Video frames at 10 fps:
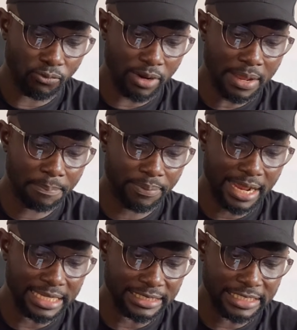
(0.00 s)
When
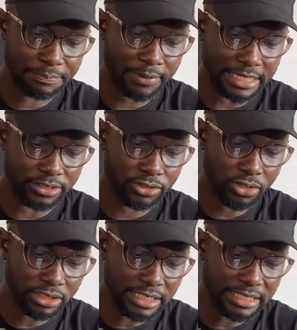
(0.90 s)
this price
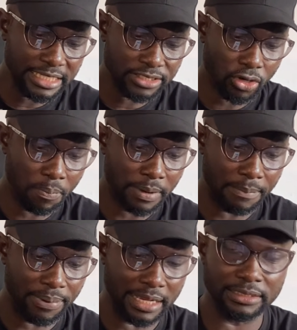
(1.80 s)
touches this upper
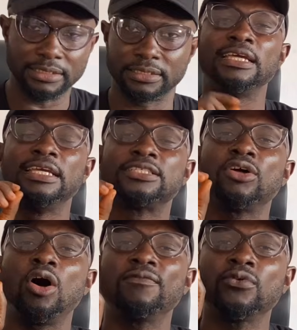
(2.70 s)
band, it
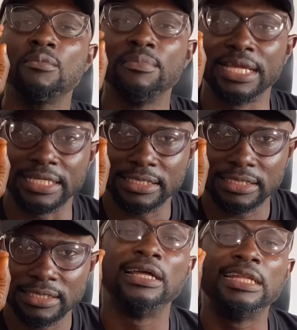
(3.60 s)
often
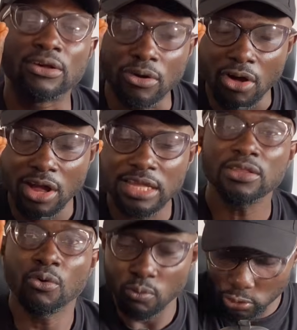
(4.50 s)
means the
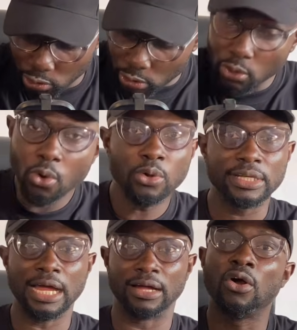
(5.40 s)
coin will slow
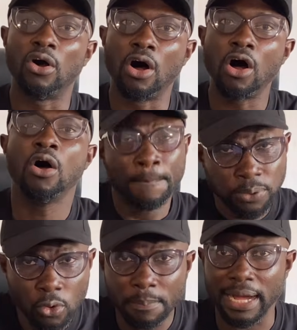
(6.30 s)
down or
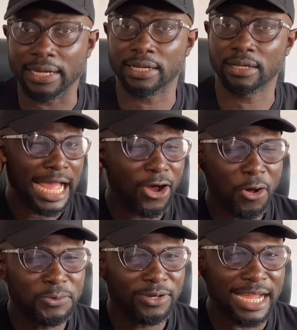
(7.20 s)
pull back. I
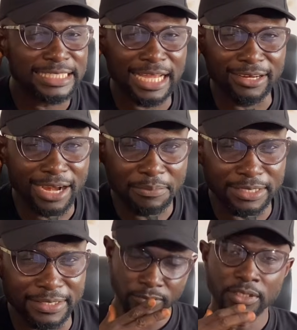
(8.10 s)
hope you guys are
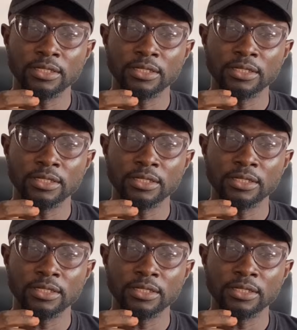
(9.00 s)
grabbing.